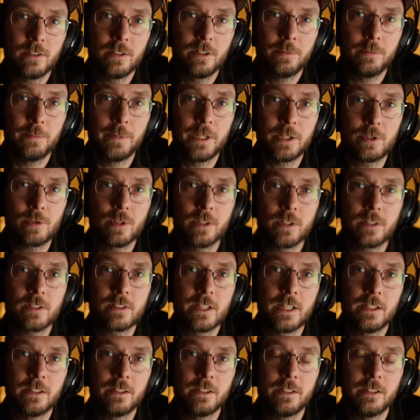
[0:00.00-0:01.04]
metrics
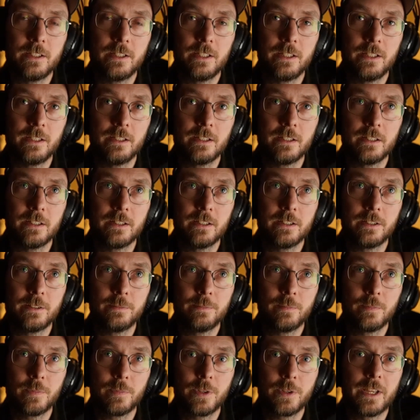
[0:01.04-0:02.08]
and
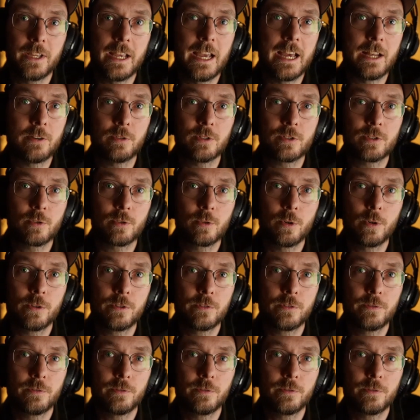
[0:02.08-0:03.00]
the address growth,